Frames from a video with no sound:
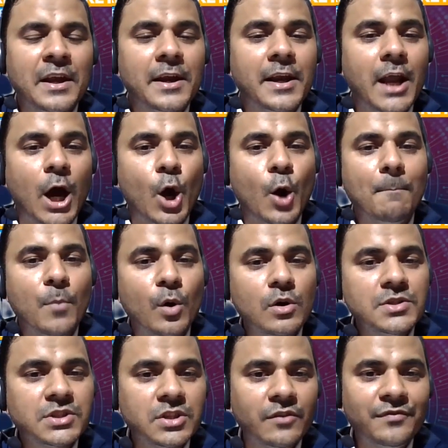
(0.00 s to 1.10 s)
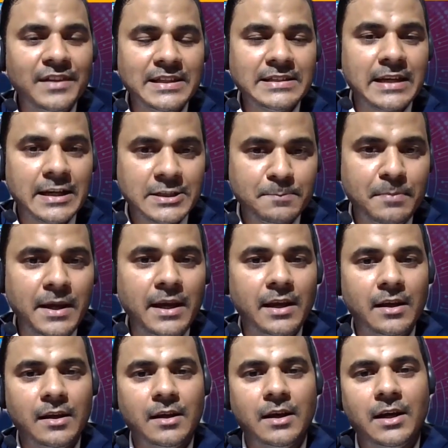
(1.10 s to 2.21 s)
now most of this has
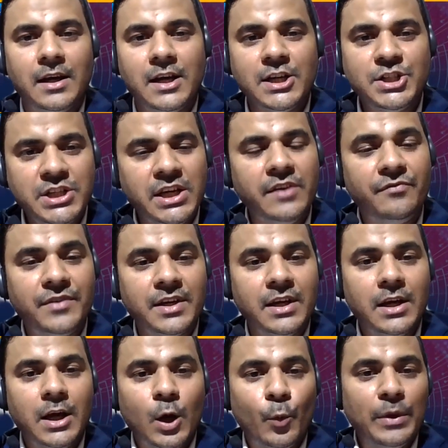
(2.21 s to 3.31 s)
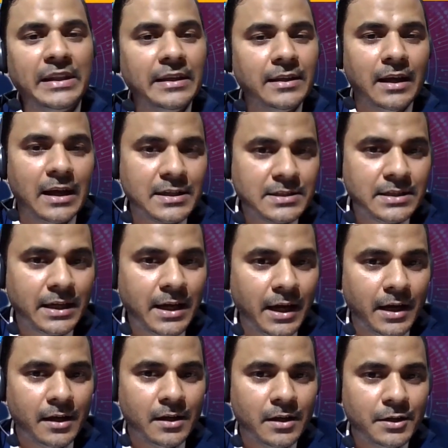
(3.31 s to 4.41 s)
been achieved within the last
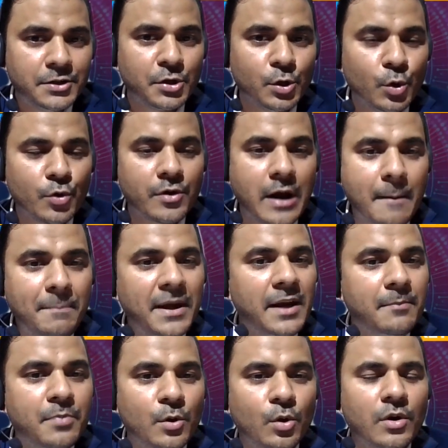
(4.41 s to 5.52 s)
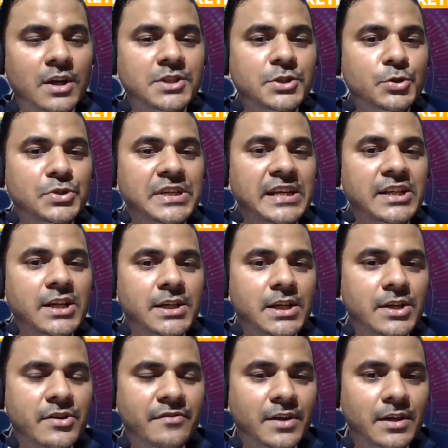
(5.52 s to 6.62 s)
decade through rapid progress using
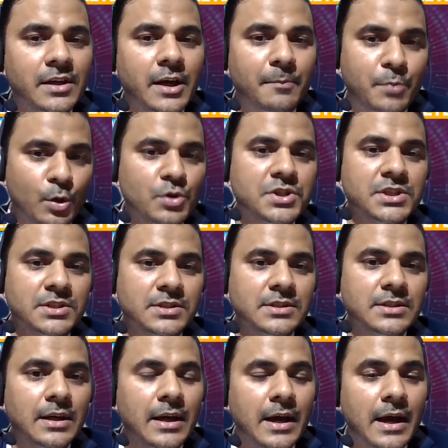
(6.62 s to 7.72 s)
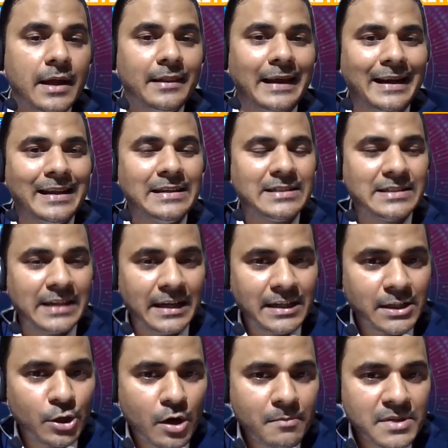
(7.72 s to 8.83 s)
data-driven approaches that is
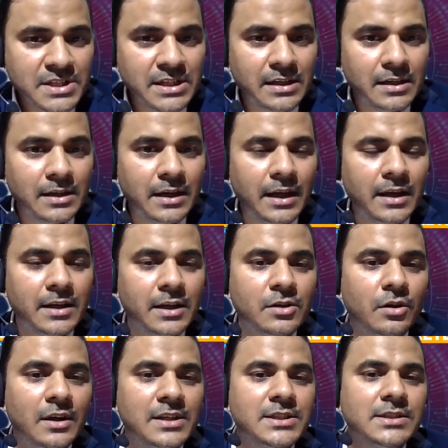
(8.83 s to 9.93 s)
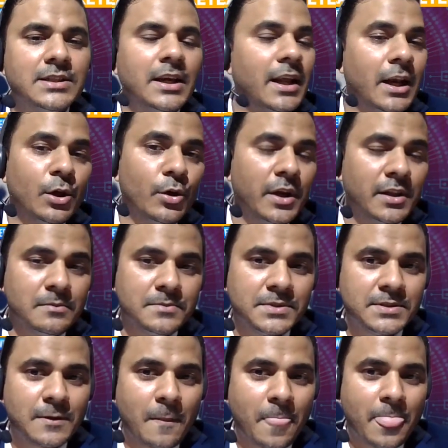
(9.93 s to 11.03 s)
centered on machine learning technologies and
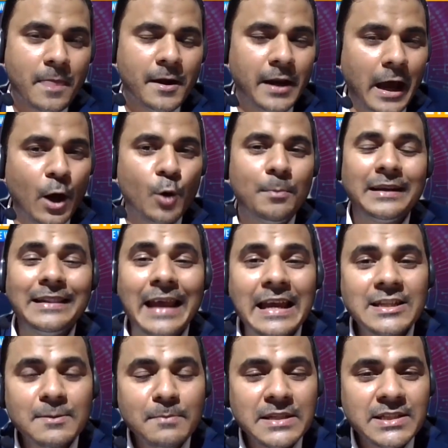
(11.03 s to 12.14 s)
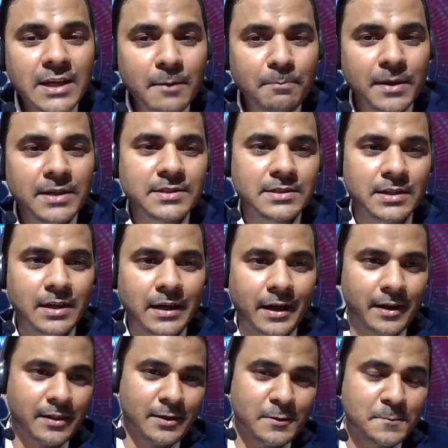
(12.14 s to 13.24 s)
algorithms. Now, but there is a missing piece,
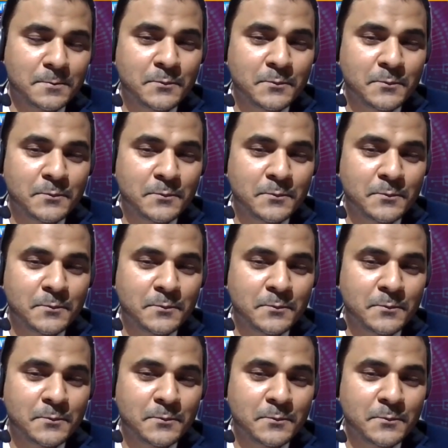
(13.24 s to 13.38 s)
Haritha.